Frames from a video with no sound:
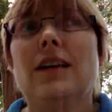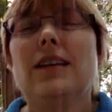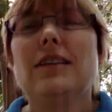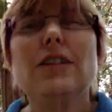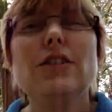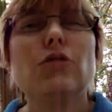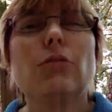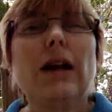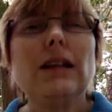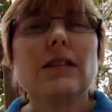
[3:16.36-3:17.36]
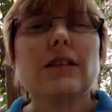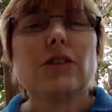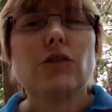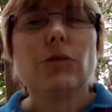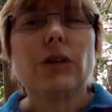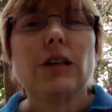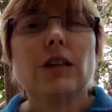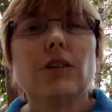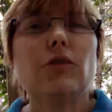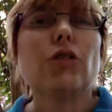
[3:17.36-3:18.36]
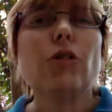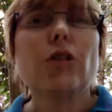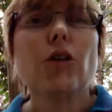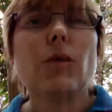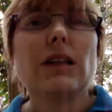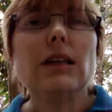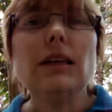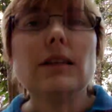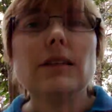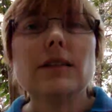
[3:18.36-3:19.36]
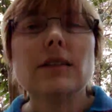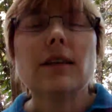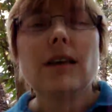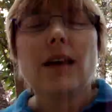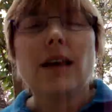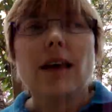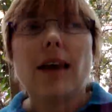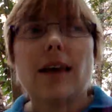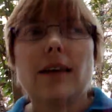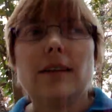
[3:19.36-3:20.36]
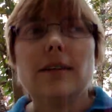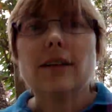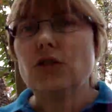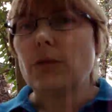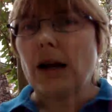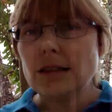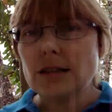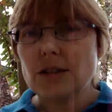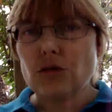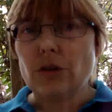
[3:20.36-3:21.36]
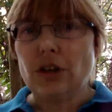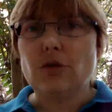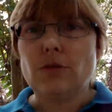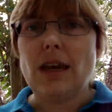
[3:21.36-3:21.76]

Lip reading: until you write the story, you don't know what it is. And until you write the story, you